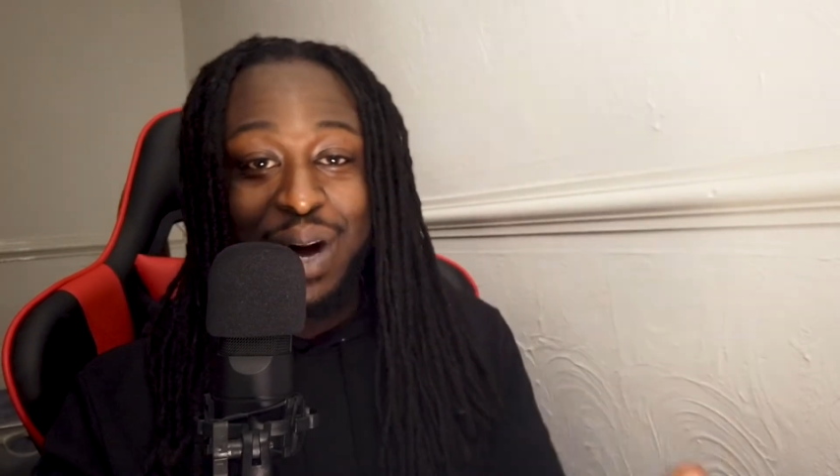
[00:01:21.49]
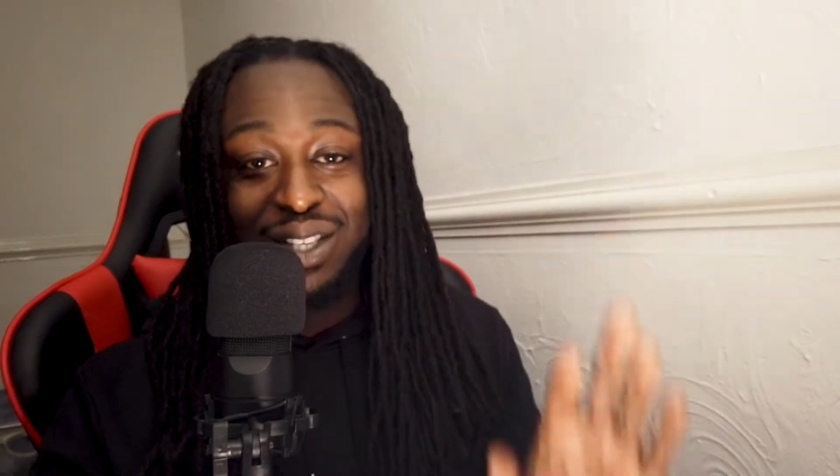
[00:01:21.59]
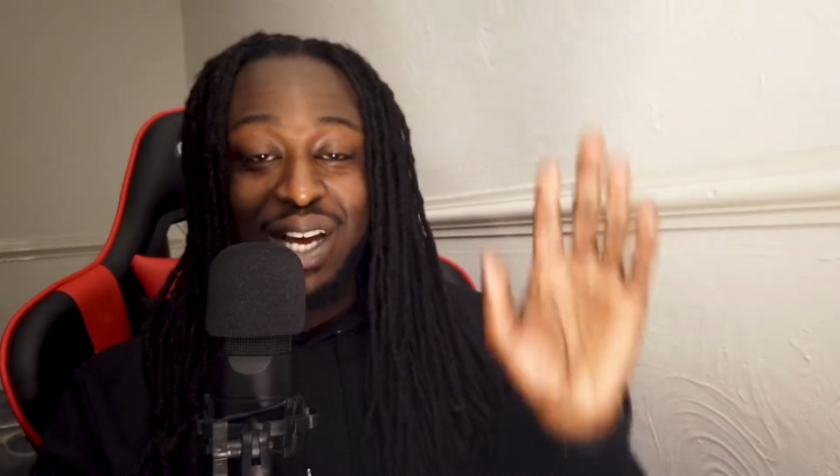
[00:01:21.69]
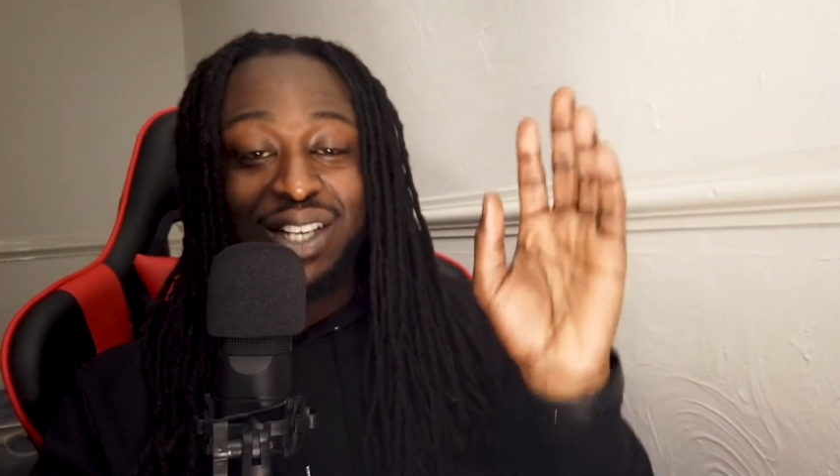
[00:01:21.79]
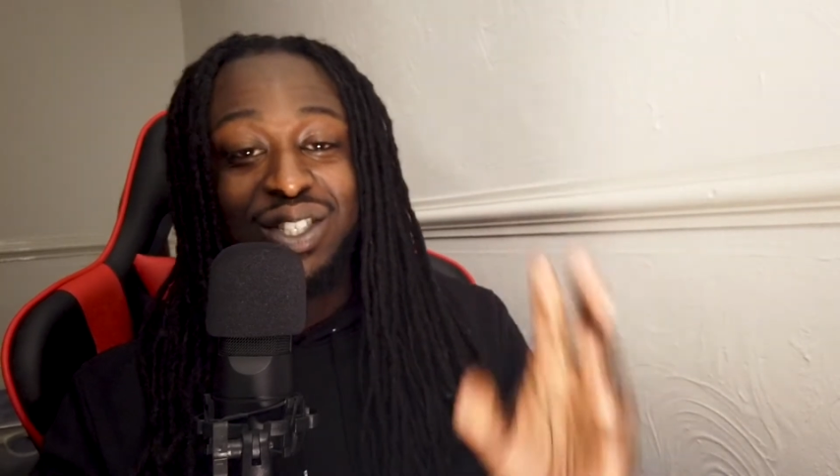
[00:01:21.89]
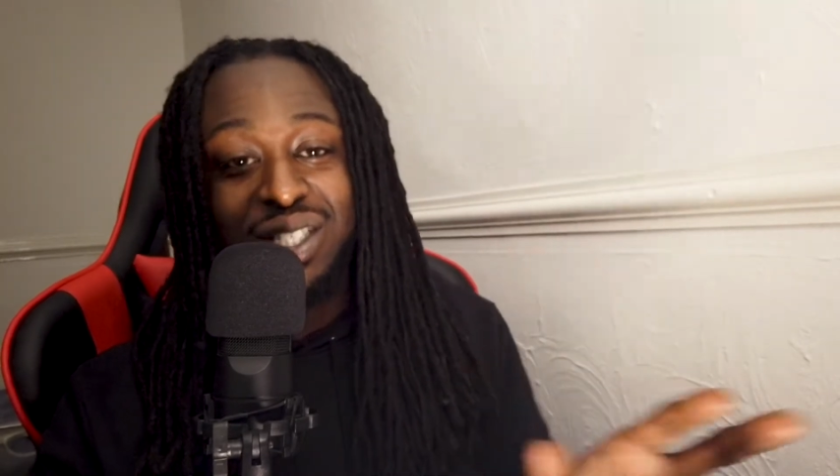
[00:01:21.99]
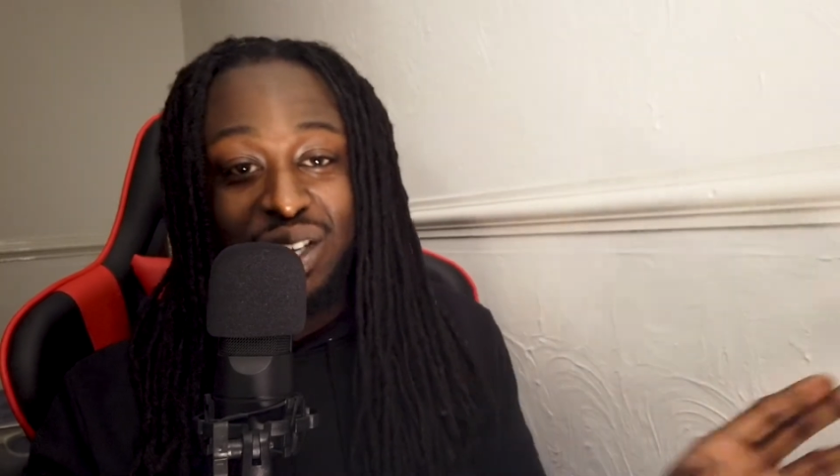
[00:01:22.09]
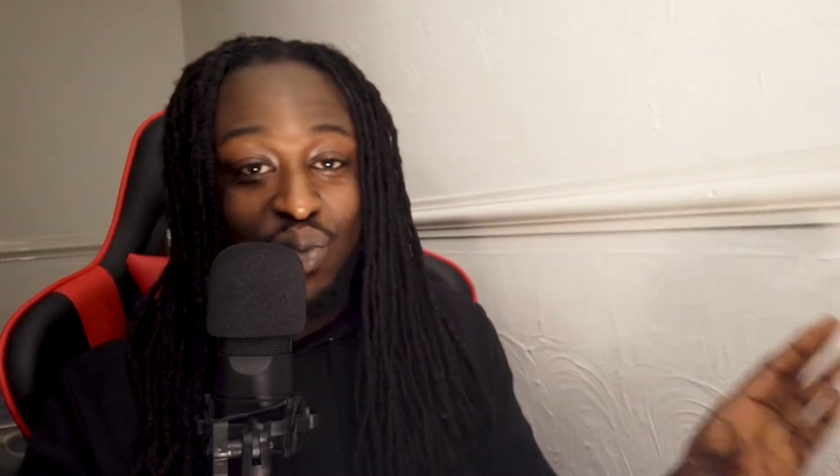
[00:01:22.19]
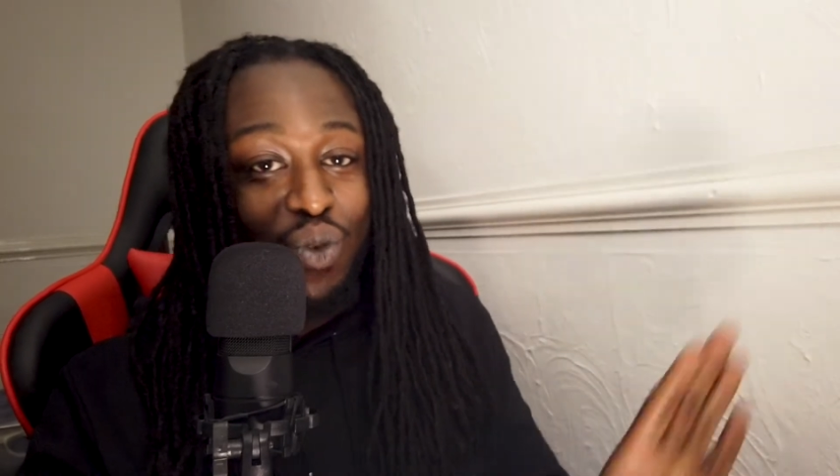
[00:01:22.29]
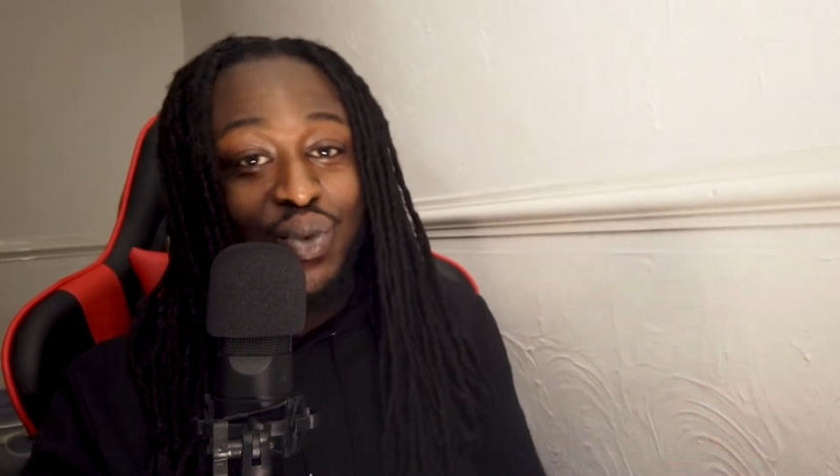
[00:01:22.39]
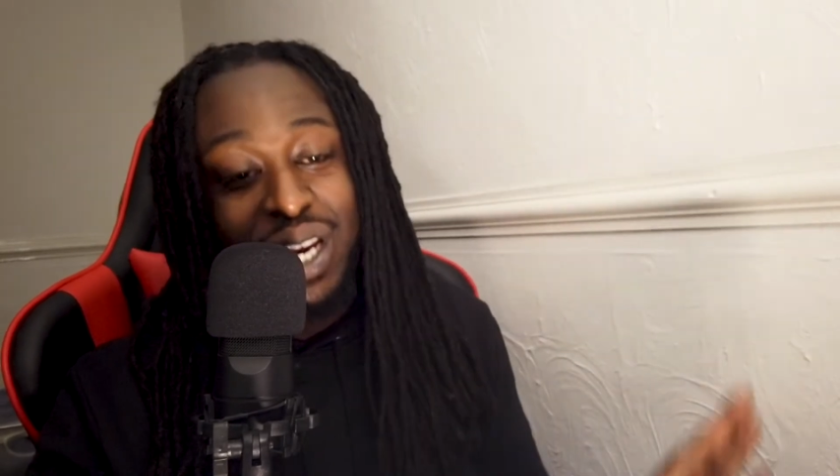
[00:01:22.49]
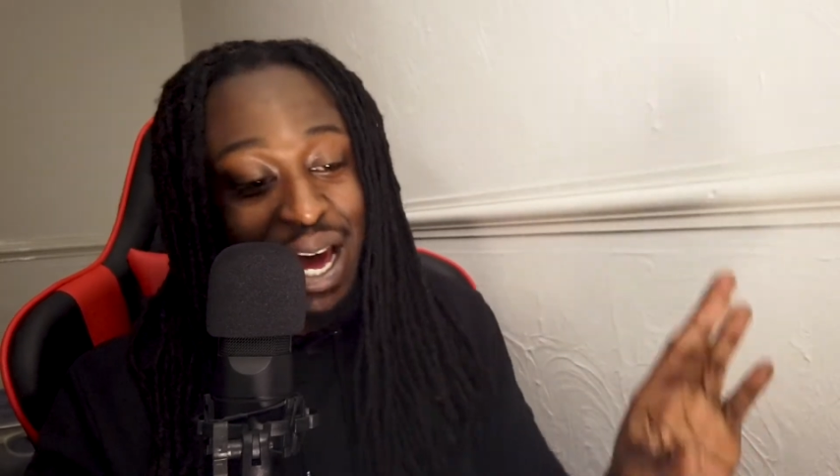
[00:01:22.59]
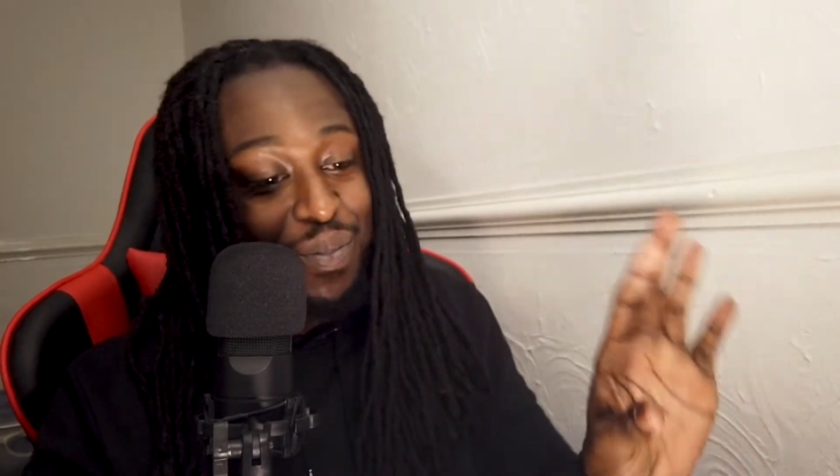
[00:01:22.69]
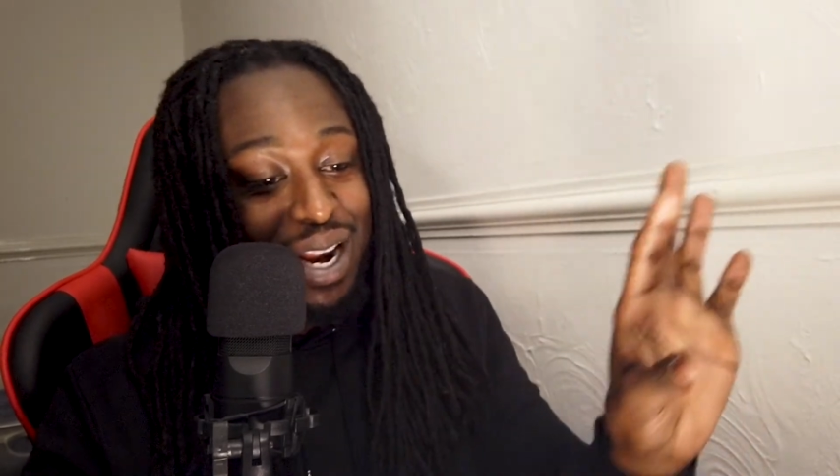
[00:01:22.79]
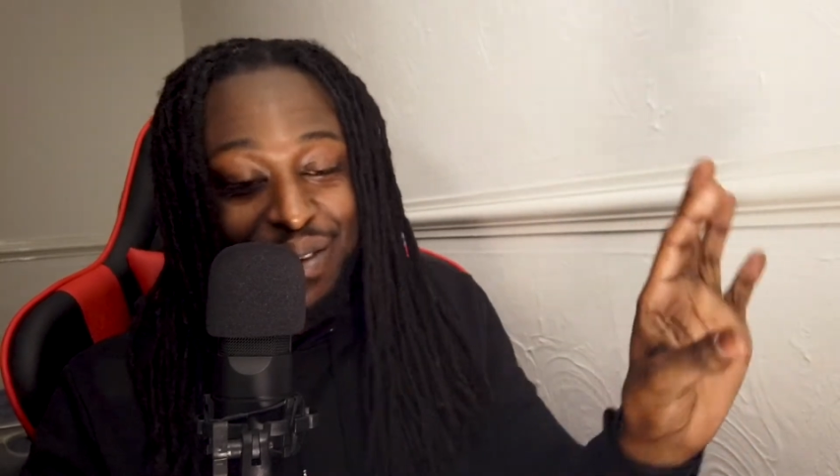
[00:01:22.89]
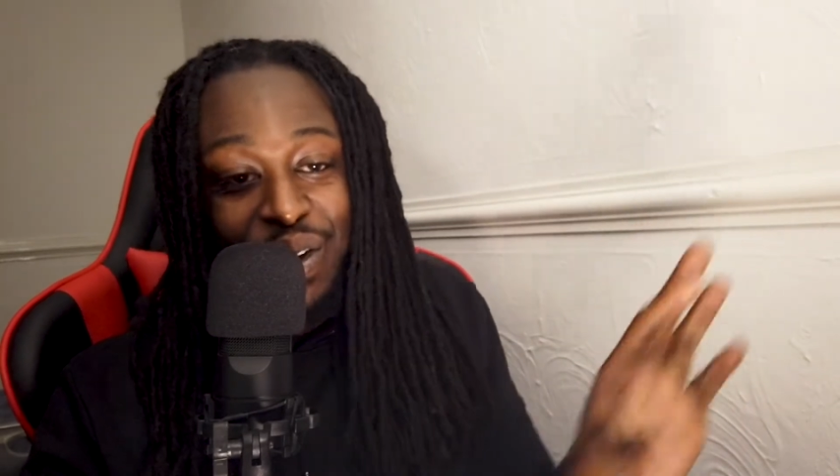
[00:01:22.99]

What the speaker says: I'm about to actually see what really happened.